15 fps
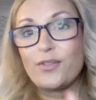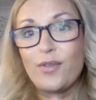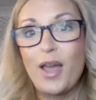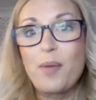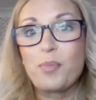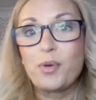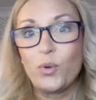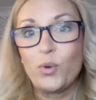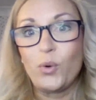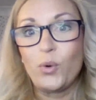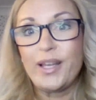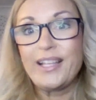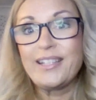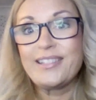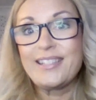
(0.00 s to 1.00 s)
of
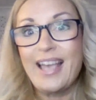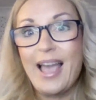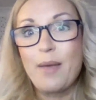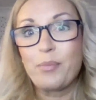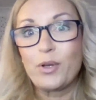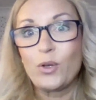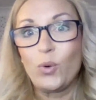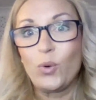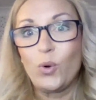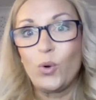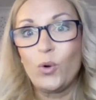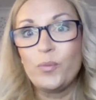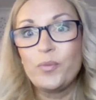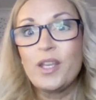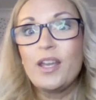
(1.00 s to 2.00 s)
Epicor into
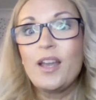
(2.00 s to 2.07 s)
Epicor,